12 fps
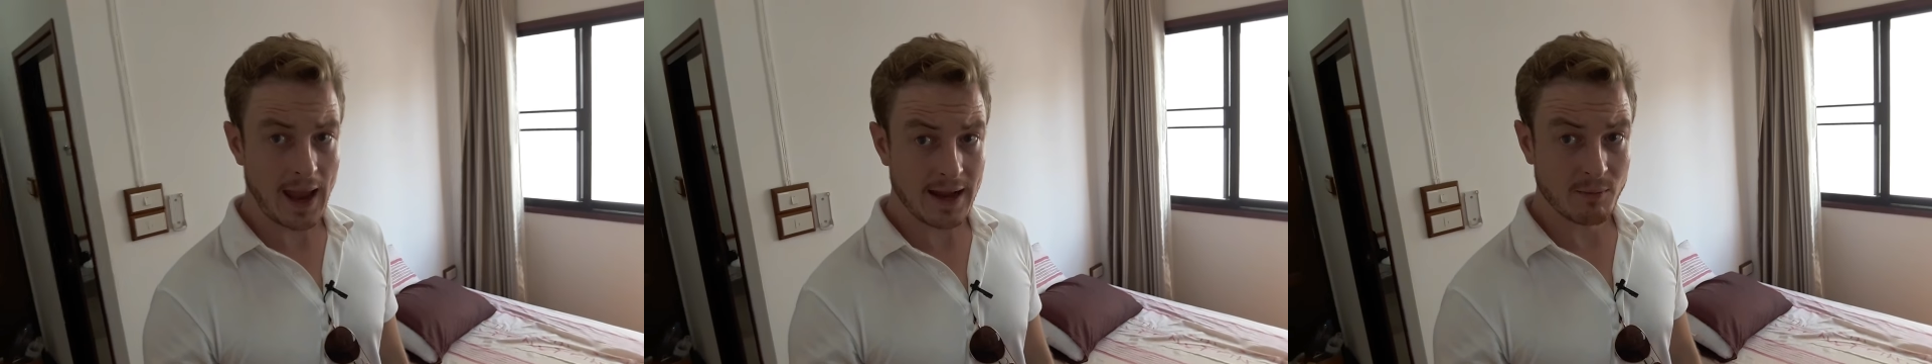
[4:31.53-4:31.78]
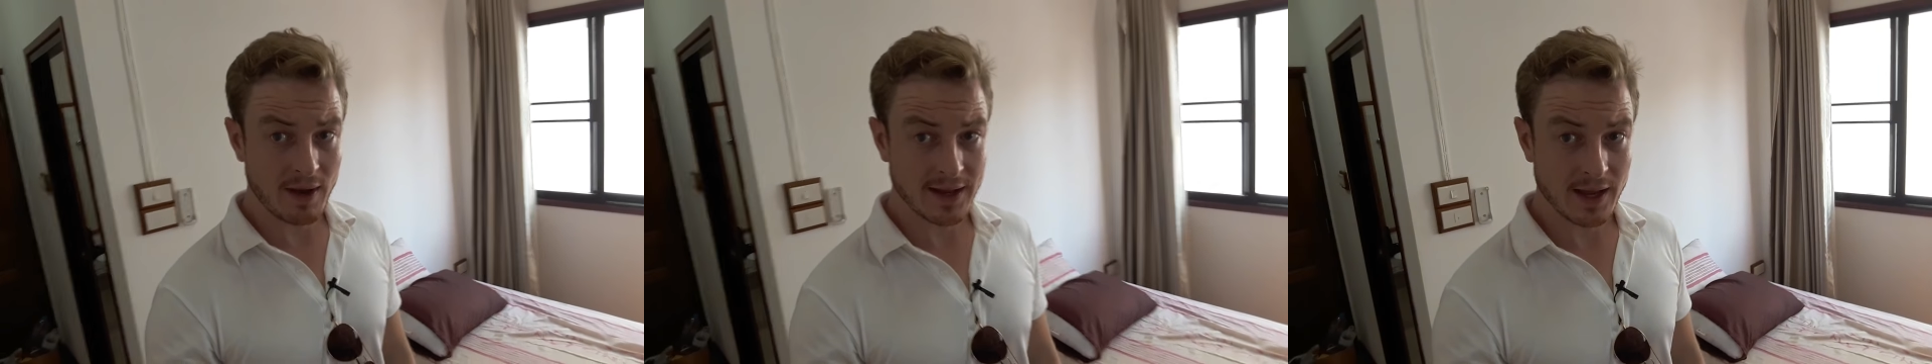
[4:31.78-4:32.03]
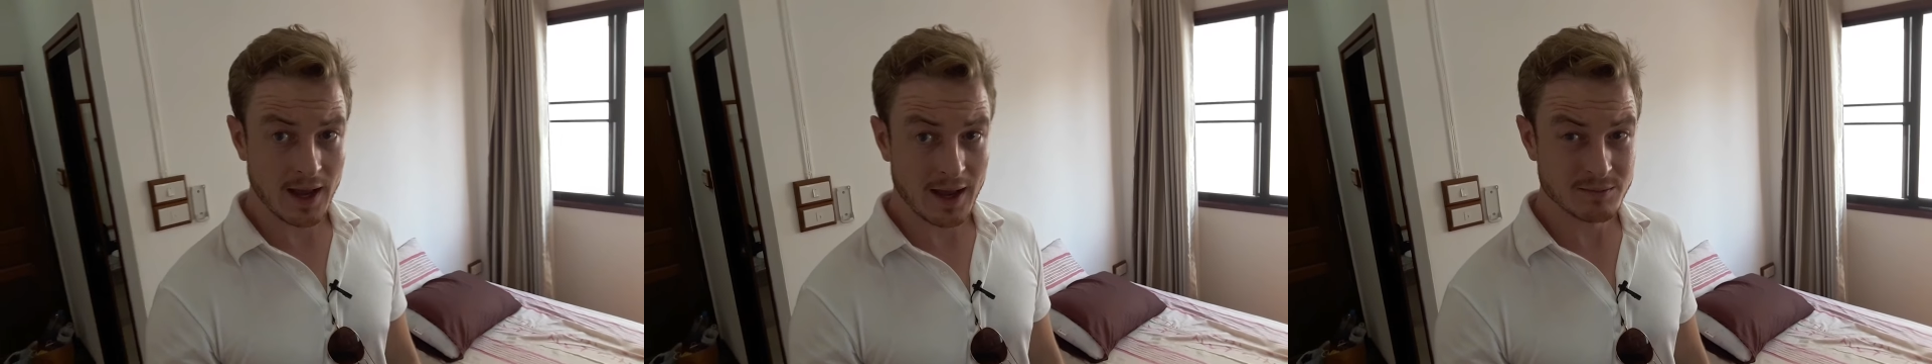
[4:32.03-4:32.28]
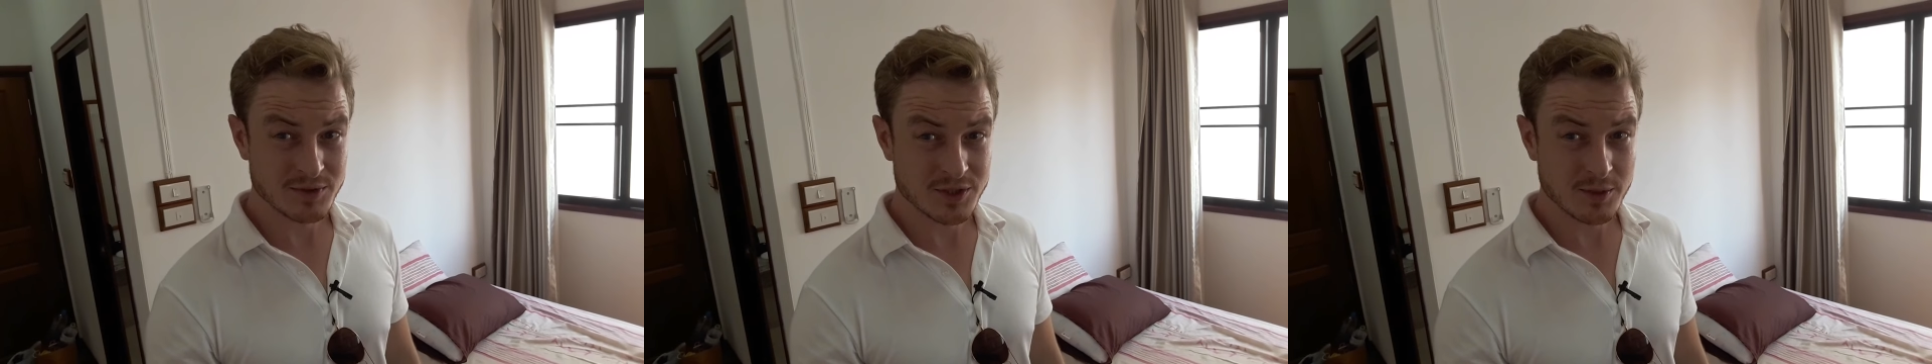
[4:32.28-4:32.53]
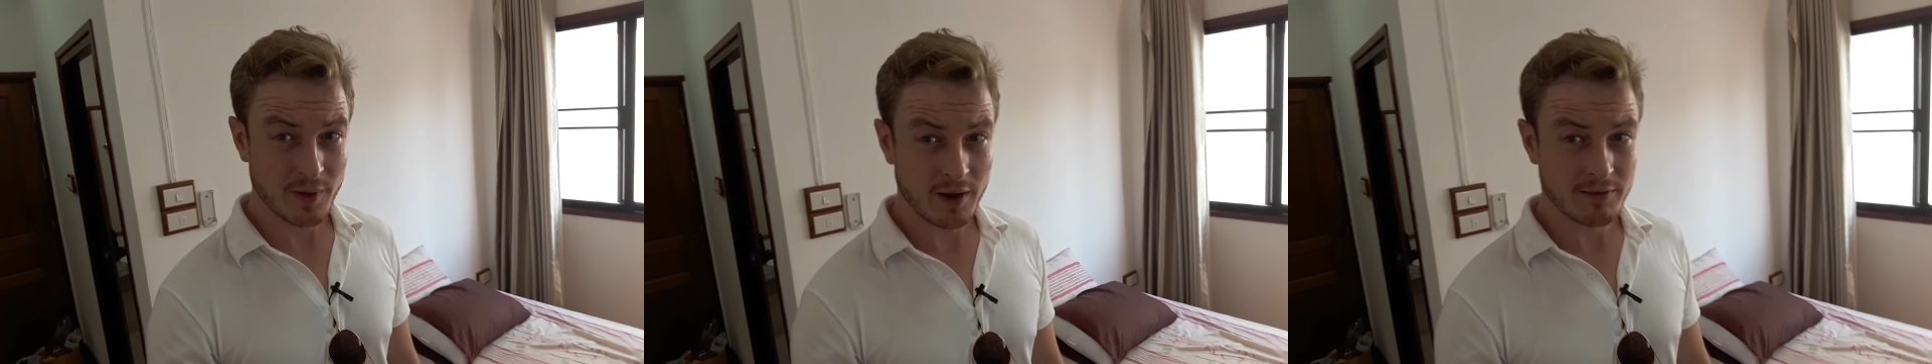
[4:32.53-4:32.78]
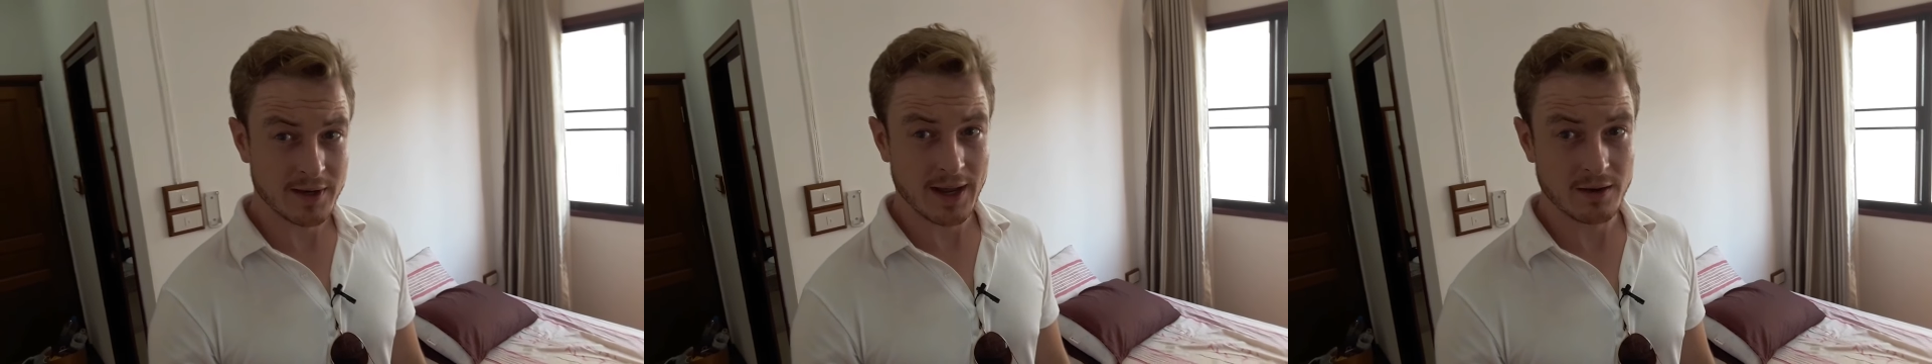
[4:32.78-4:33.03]
Anyway, I'm super
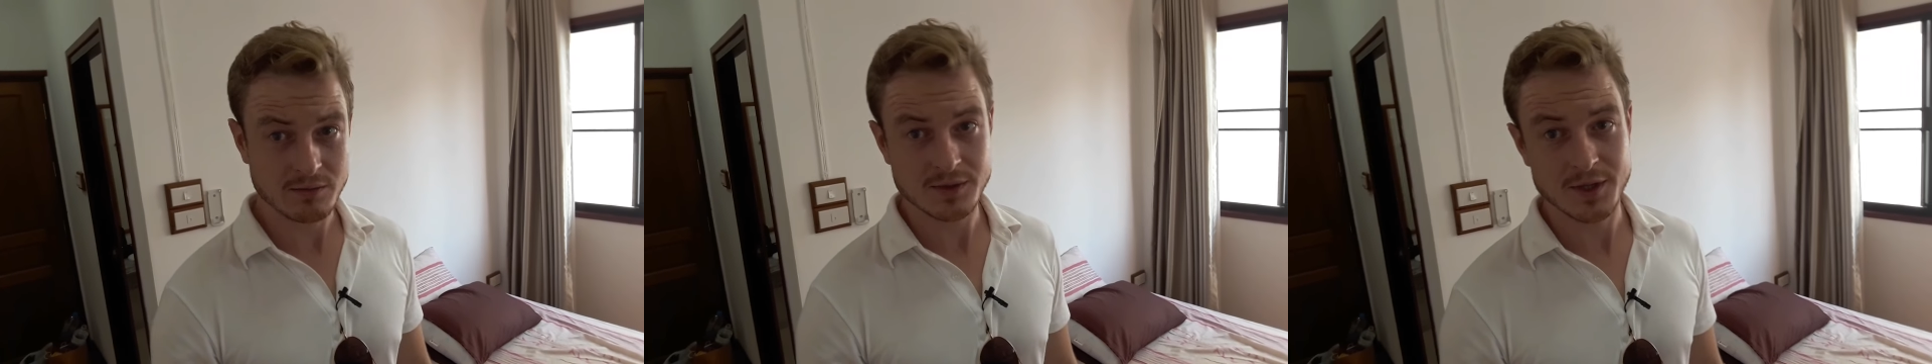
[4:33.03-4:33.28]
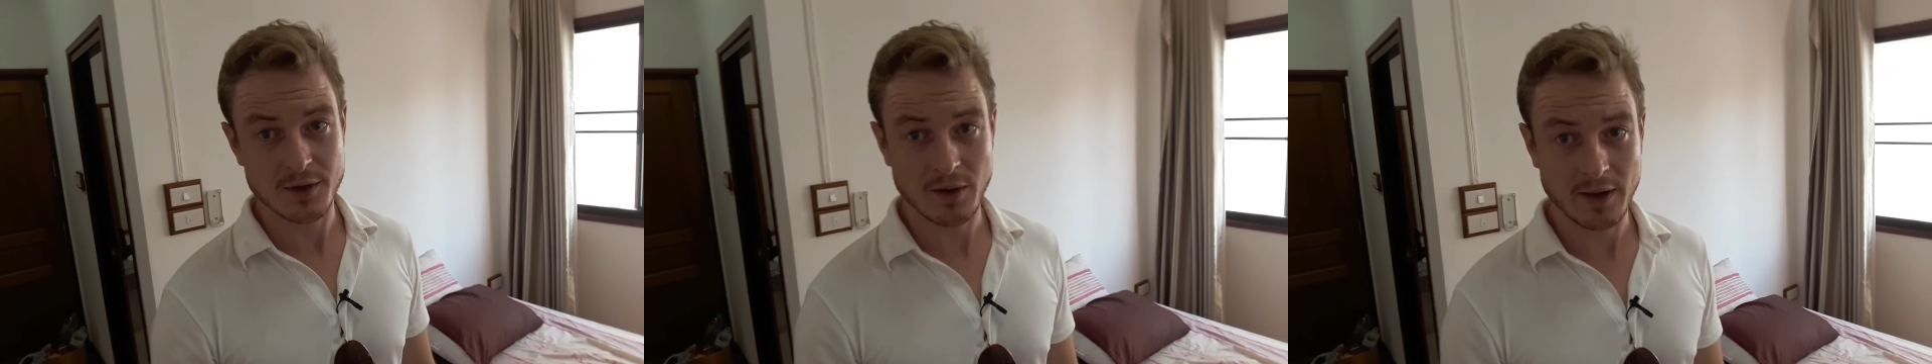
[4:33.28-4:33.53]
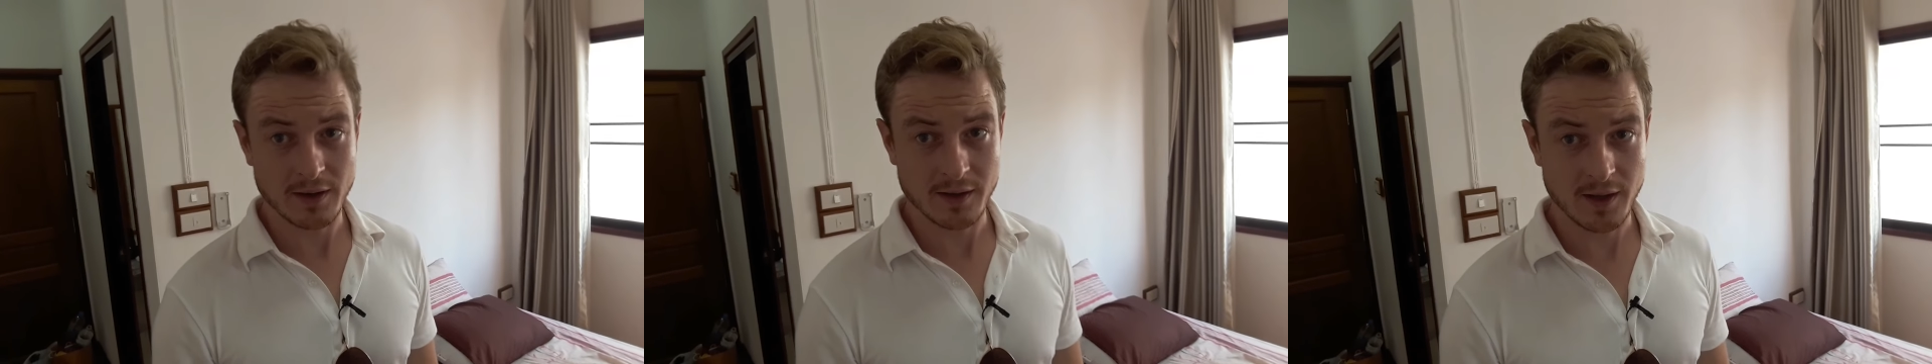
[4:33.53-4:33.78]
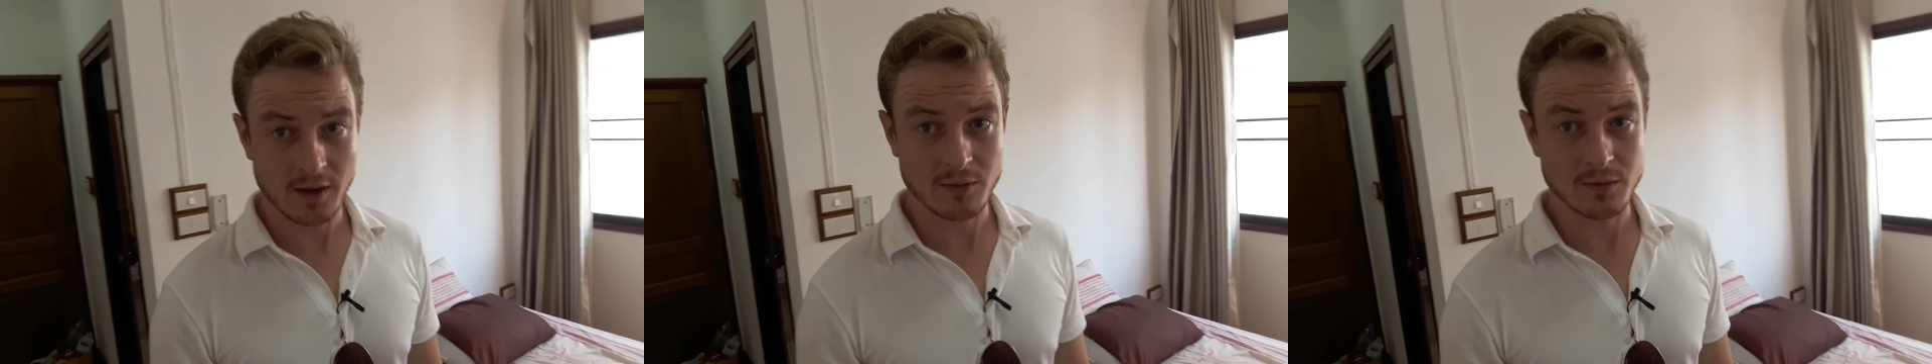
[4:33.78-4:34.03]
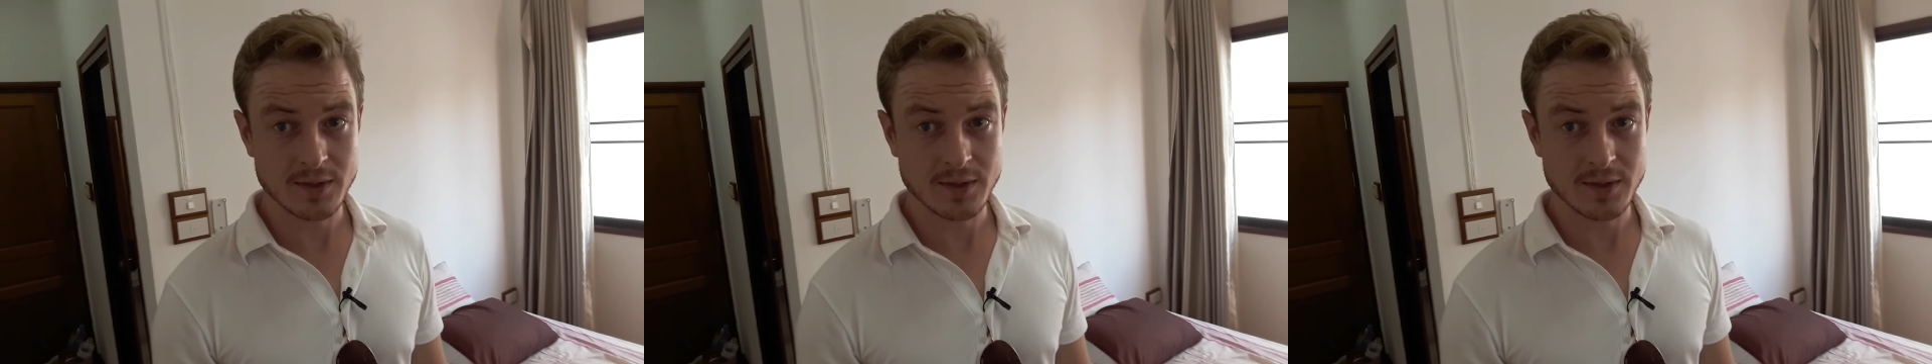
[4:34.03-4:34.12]
hungry now, so I'm going to go